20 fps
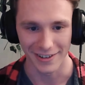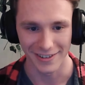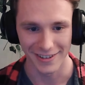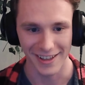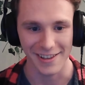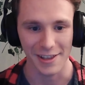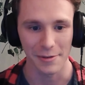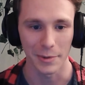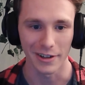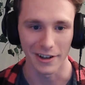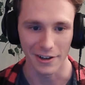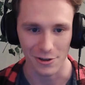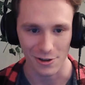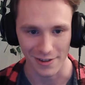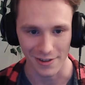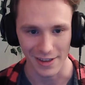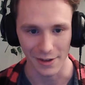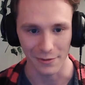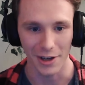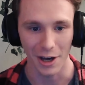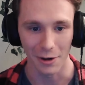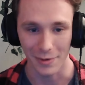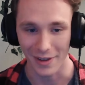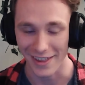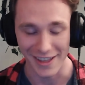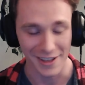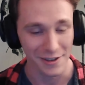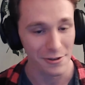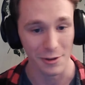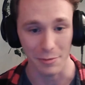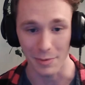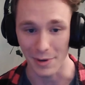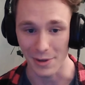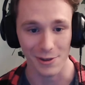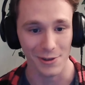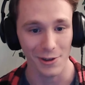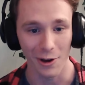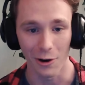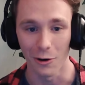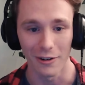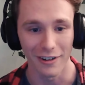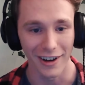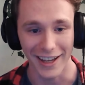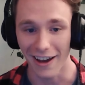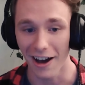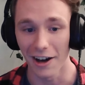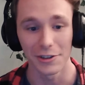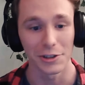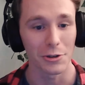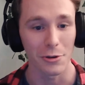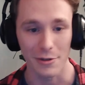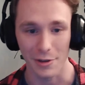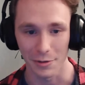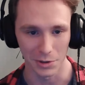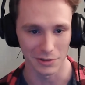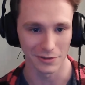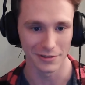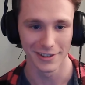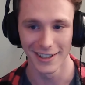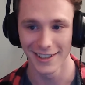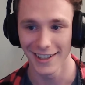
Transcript: the simulations have come, because they used to be so like unusable.